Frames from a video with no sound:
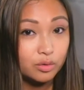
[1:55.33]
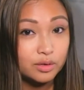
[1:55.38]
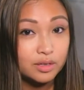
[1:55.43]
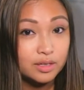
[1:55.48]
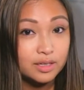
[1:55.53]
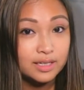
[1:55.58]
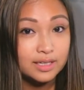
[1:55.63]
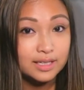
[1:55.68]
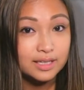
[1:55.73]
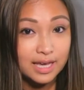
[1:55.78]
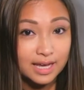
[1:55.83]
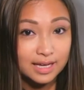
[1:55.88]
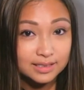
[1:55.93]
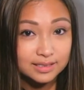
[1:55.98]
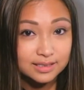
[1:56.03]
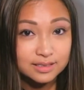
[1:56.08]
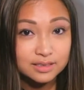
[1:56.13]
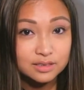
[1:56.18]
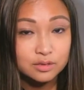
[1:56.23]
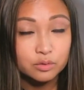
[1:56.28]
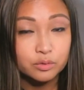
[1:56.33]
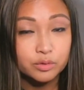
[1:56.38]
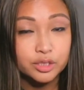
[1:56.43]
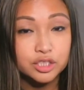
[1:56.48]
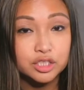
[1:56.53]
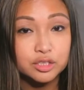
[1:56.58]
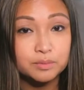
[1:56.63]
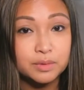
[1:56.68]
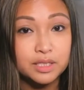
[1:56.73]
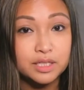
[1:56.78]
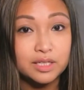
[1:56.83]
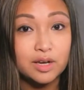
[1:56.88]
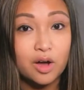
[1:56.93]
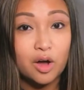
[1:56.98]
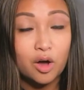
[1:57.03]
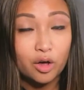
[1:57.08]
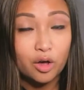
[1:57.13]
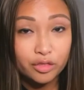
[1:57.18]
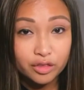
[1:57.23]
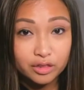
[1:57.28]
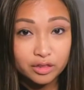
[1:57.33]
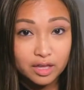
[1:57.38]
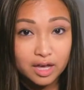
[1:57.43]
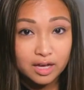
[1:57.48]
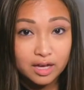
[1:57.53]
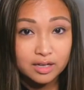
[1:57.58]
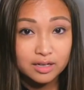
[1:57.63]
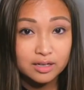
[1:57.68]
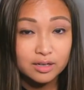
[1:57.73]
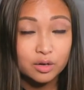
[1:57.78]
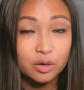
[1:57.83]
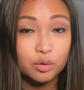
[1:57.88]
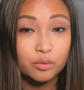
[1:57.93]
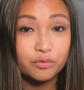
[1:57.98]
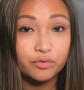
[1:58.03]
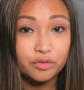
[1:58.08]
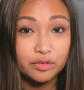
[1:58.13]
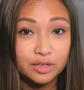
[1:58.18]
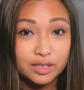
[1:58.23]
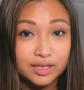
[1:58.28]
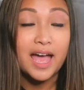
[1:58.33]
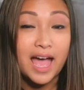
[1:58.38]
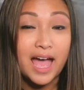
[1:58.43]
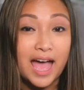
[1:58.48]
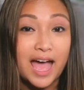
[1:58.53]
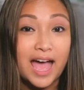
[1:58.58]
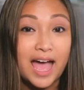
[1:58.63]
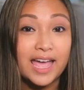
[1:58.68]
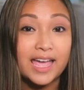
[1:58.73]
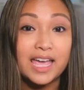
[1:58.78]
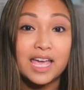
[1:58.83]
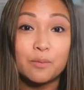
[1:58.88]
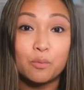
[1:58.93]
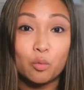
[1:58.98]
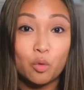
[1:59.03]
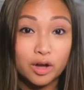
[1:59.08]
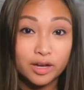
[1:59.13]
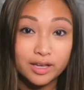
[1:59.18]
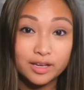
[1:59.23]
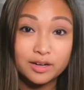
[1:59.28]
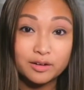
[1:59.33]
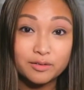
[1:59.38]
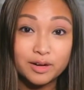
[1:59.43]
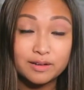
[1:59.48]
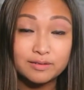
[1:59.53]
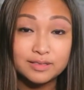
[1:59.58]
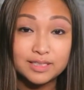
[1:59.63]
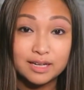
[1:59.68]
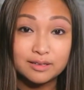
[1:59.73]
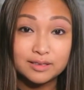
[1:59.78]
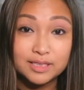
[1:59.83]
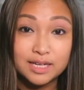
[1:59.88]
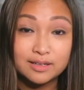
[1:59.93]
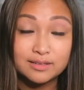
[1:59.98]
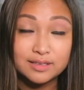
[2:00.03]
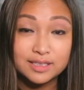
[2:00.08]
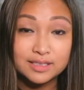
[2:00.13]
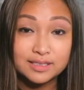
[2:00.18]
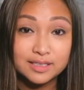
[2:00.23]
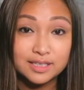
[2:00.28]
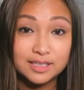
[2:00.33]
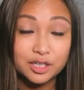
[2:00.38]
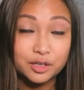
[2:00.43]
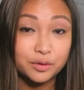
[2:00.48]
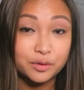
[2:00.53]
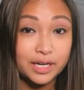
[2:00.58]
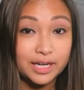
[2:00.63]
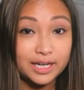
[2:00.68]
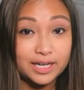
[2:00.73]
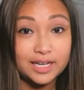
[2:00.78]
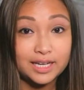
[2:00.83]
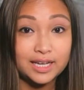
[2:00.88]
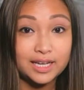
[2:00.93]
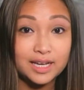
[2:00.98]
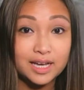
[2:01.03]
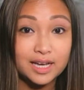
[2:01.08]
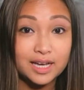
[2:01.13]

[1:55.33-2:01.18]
yes, wish me all the luck. Hopefully I am walking around downtown Disney creating a